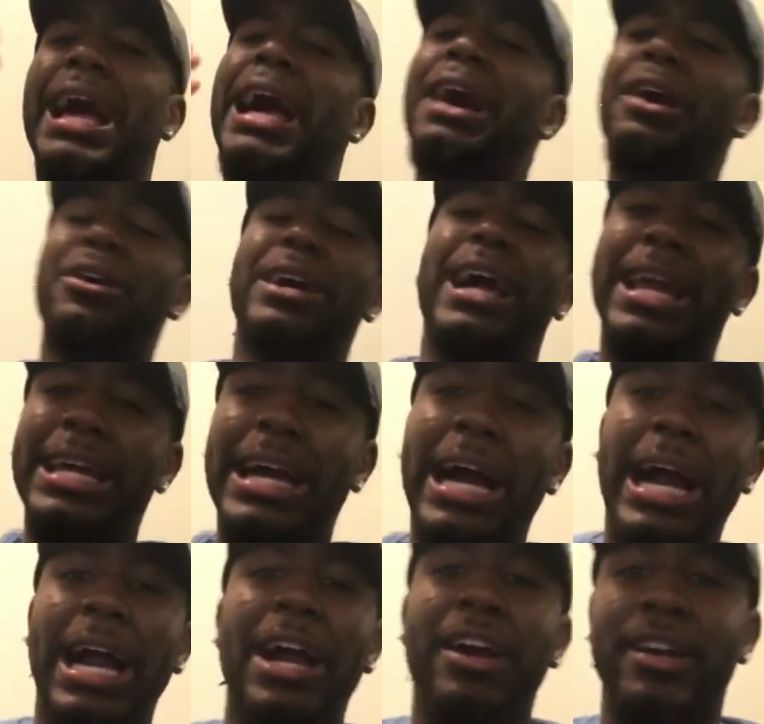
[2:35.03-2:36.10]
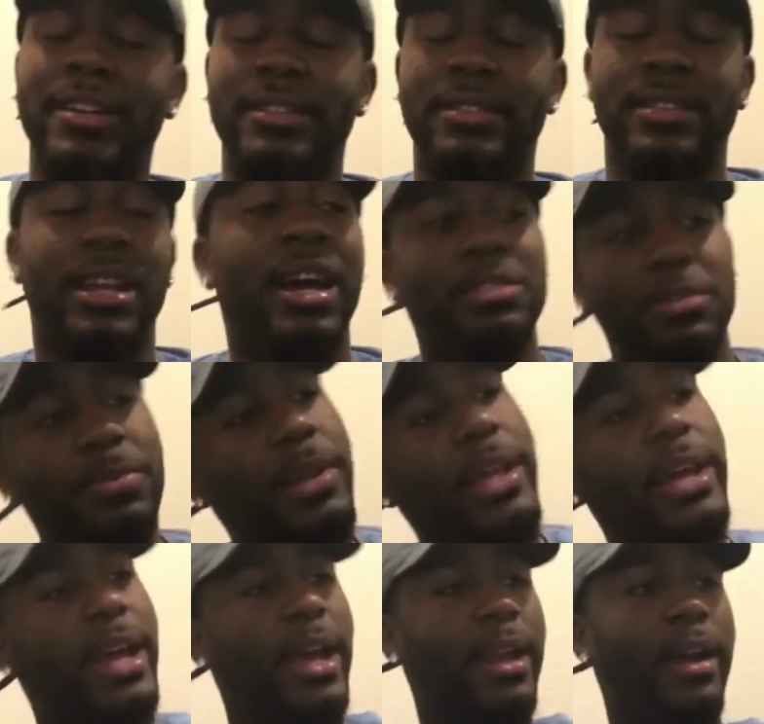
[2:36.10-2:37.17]
Oh, I got an iron. No, I'm just playing. I
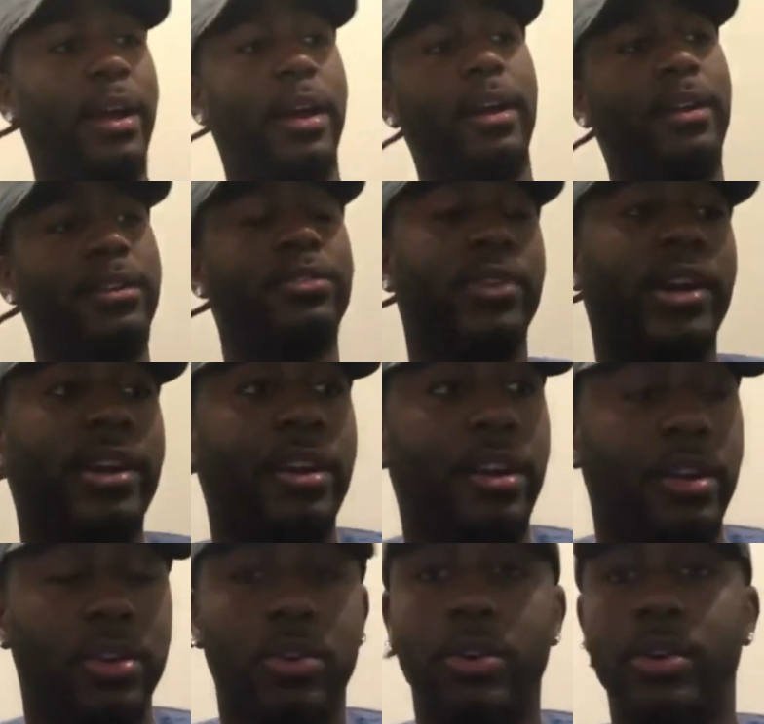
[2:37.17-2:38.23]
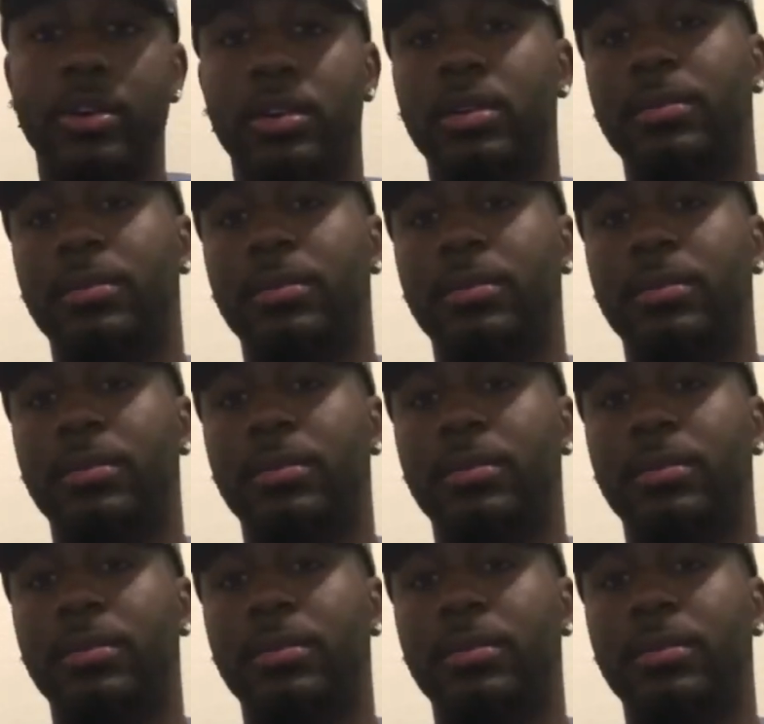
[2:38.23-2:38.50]
got an iron. It's right here in the corner.